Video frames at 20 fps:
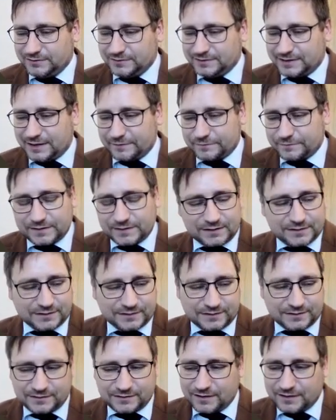
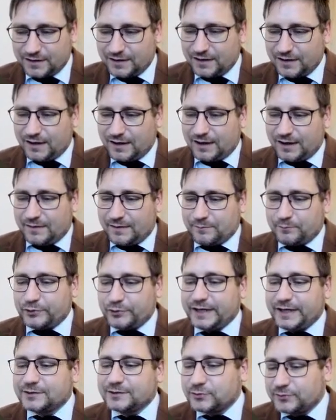definitely
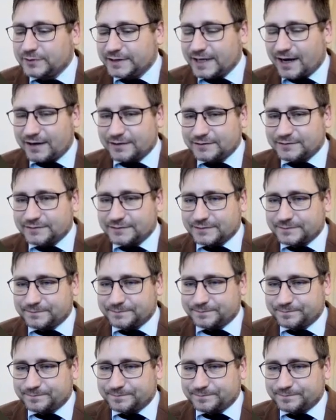bring to reality.